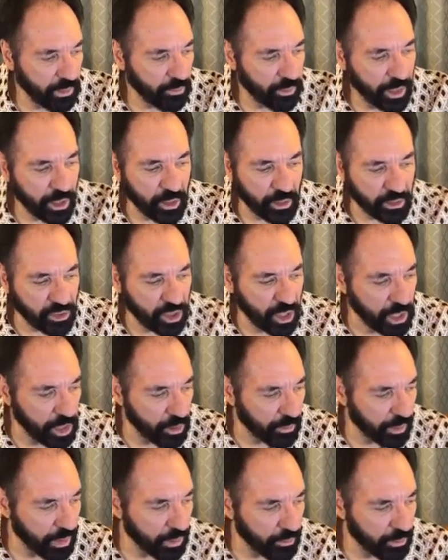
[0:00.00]
I mean, we're
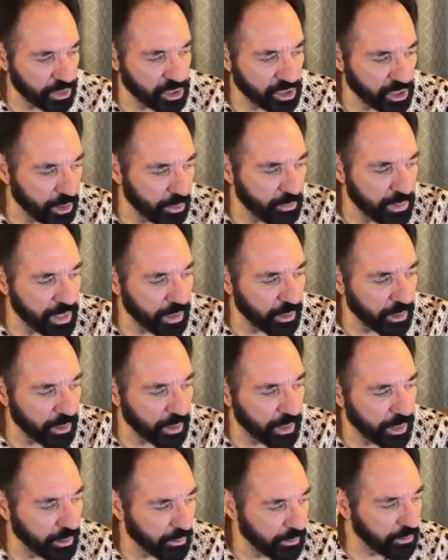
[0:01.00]
continuing. We're still
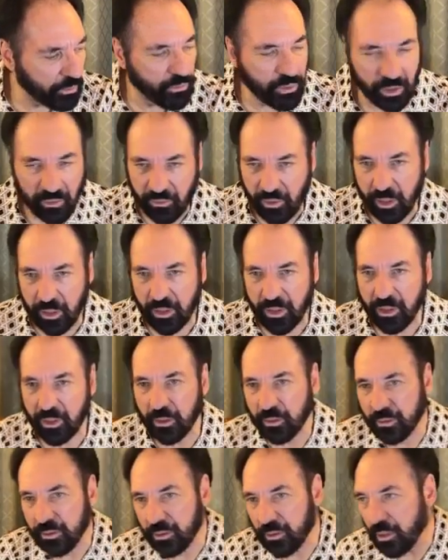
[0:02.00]
building with
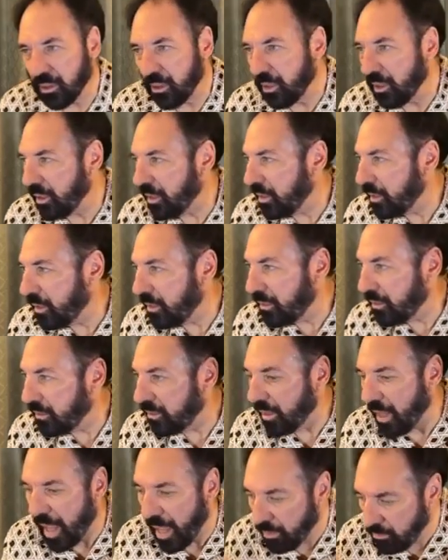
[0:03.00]
this
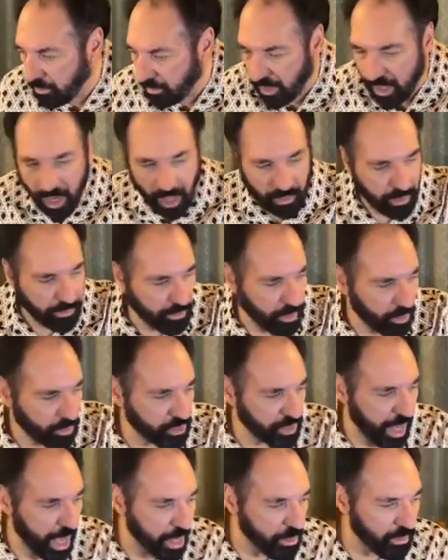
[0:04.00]
and with the other
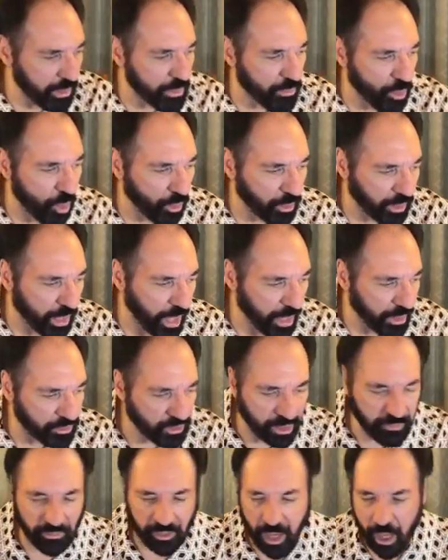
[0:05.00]
books and with the
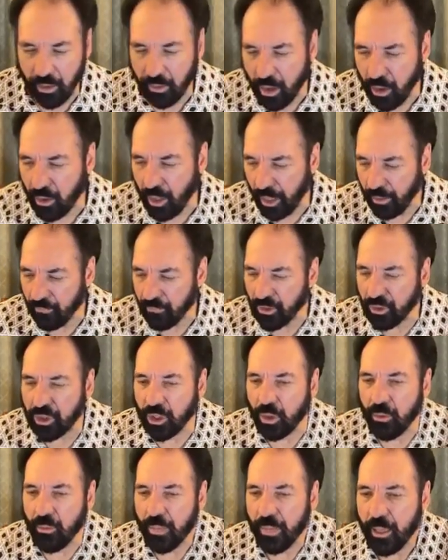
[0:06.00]
broadcast. Now, okay,
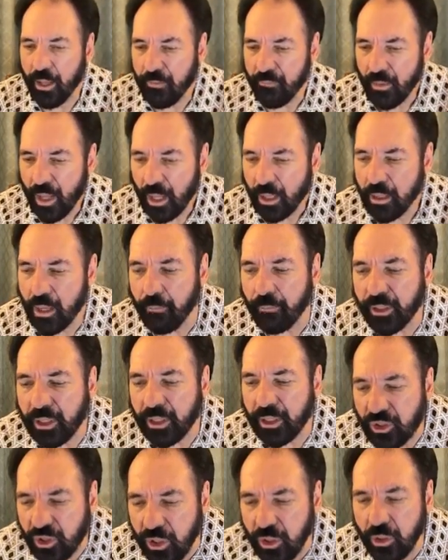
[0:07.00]
so
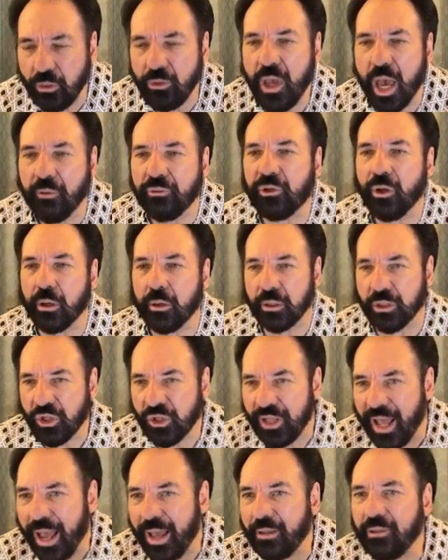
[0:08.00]
number two, you have to
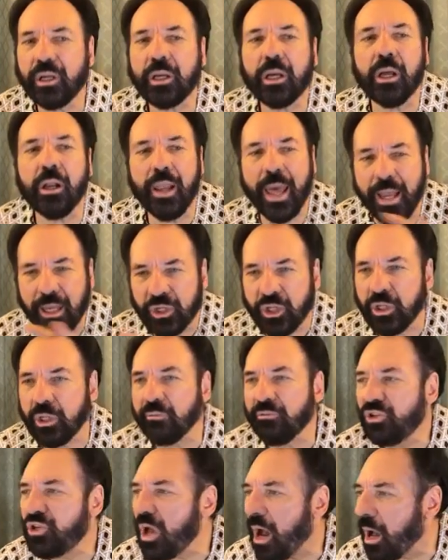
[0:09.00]
understand the
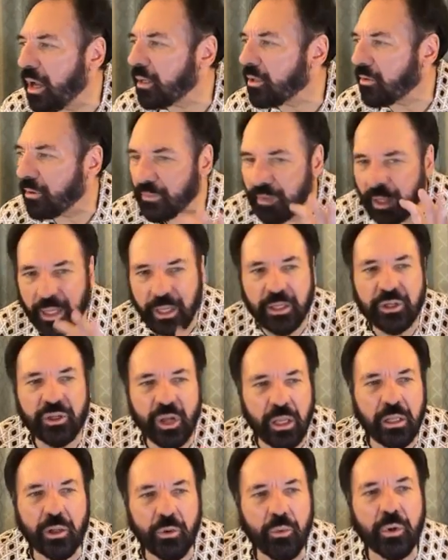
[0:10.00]
collection of genre
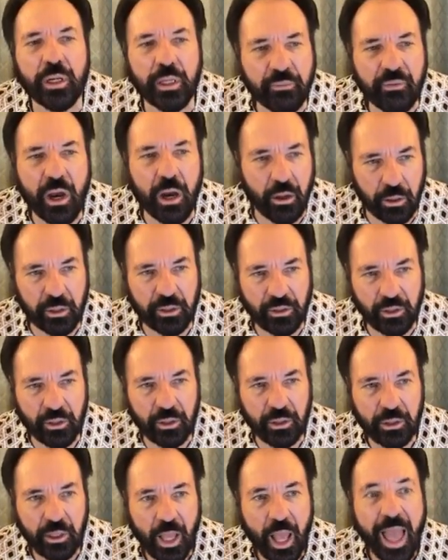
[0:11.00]
that is in the Word of
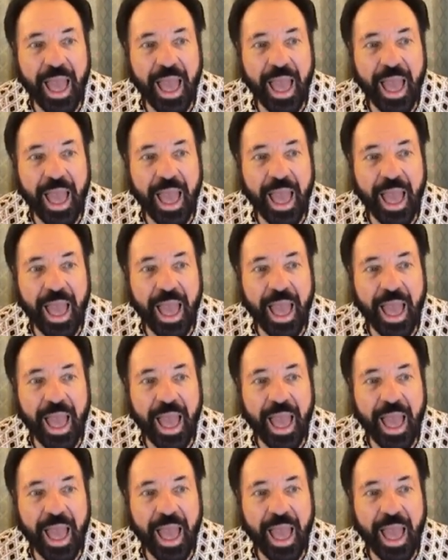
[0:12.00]
God.